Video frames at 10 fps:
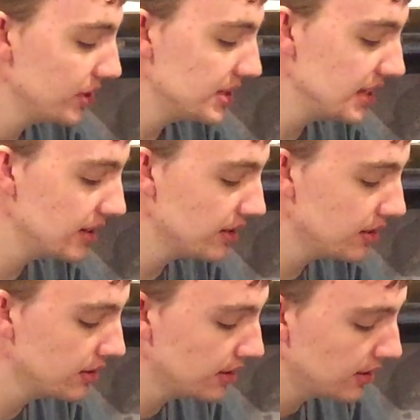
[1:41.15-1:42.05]
seeing the
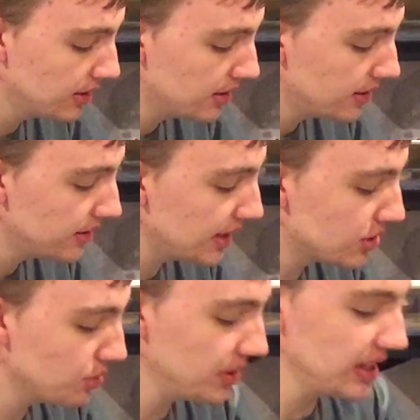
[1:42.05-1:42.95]

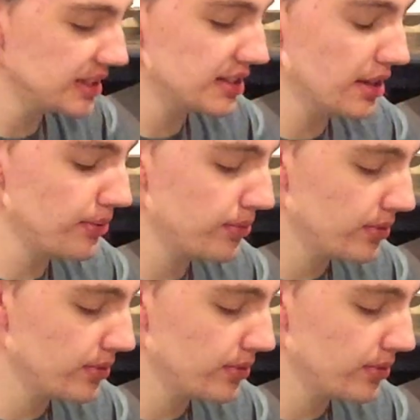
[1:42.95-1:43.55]
actual ink stuff.